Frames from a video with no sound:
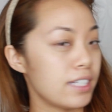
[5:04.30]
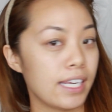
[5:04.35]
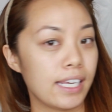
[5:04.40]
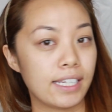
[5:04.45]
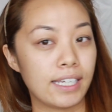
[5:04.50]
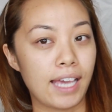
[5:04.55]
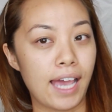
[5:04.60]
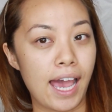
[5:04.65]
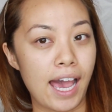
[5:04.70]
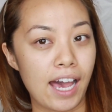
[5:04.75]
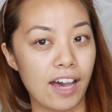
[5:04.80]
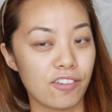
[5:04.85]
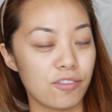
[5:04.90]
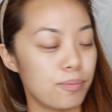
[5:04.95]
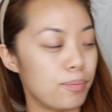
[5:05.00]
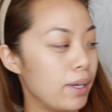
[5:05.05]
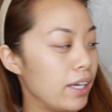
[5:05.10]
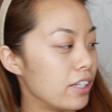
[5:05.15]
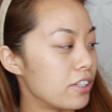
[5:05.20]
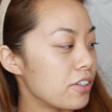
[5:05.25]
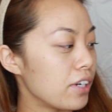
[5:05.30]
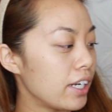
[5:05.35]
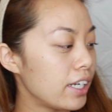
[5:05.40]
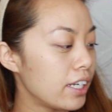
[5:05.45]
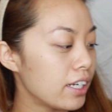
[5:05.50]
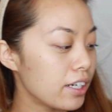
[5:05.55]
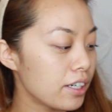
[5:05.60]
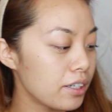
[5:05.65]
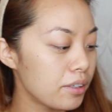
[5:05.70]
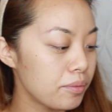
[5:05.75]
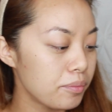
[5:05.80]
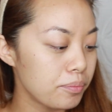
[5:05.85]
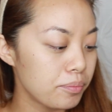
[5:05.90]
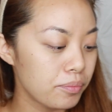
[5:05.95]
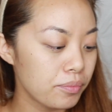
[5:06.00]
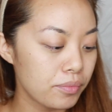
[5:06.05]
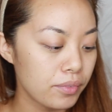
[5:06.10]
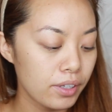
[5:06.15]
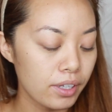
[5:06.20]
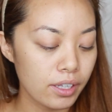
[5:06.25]
to take Half Baked right here,
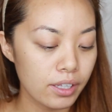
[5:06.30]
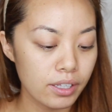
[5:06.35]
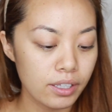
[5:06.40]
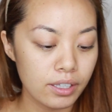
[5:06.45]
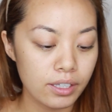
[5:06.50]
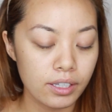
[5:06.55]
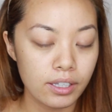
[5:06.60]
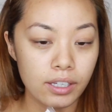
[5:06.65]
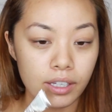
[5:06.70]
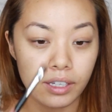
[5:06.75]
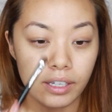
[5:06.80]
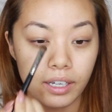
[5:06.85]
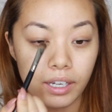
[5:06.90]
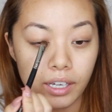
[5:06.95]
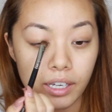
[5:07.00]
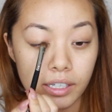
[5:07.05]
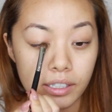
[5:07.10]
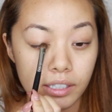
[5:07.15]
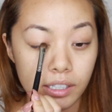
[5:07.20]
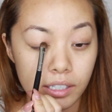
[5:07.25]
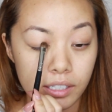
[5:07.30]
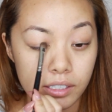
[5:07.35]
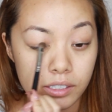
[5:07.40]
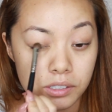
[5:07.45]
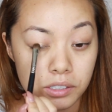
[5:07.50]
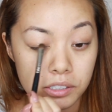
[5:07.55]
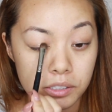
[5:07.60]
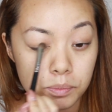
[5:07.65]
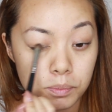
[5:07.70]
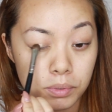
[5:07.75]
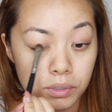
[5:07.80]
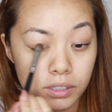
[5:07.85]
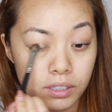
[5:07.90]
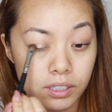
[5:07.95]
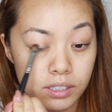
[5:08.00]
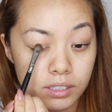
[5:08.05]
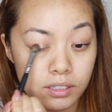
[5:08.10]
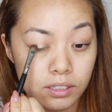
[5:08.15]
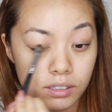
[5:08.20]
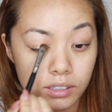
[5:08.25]
and then just put
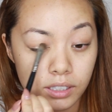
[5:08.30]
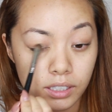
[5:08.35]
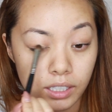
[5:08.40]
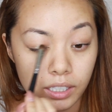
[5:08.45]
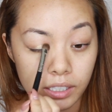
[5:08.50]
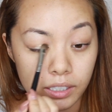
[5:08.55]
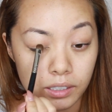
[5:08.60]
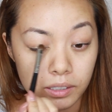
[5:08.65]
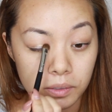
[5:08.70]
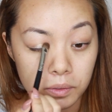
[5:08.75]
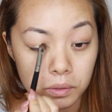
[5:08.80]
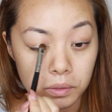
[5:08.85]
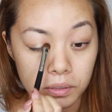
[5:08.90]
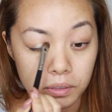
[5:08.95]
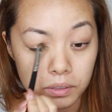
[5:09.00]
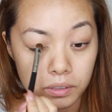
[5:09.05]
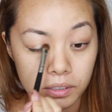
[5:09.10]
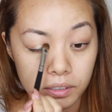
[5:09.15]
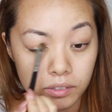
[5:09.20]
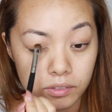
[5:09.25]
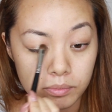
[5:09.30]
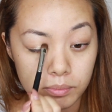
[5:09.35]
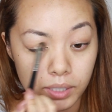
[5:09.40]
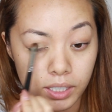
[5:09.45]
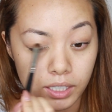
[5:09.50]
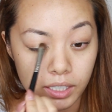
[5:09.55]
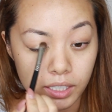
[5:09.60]
this on the inner corner of my